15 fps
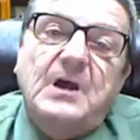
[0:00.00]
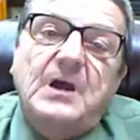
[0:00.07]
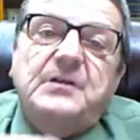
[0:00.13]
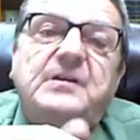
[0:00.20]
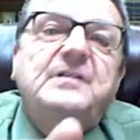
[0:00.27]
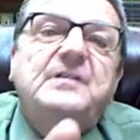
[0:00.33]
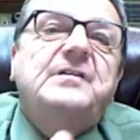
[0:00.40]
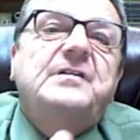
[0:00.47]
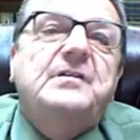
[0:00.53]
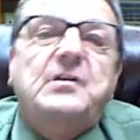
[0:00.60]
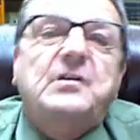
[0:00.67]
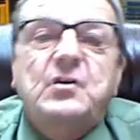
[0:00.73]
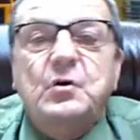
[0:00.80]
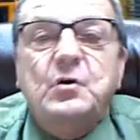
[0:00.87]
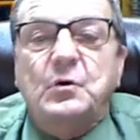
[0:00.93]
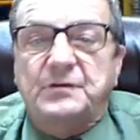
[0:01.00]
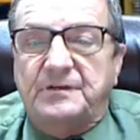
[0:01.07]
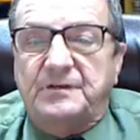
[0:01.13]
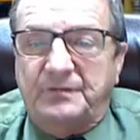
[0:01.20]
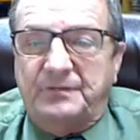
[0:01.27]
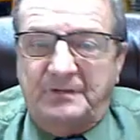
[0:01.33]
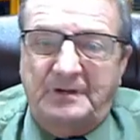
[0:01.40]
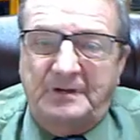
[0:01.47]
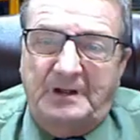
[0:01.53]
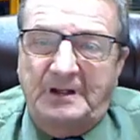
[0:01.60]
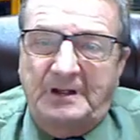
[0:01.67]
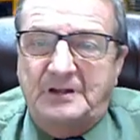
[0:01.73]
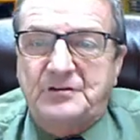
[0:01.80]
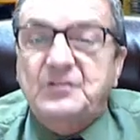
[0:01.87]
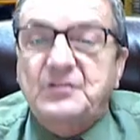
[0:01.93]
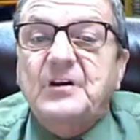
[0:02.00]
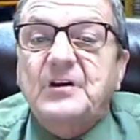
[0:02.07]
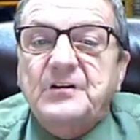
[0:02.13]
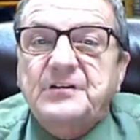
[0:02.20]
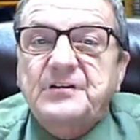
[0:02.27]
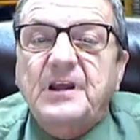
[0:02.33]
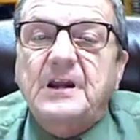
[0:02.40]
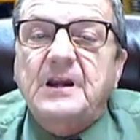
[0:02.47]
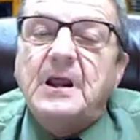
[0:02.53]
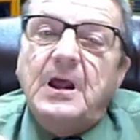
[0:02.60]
These are the cues to understand.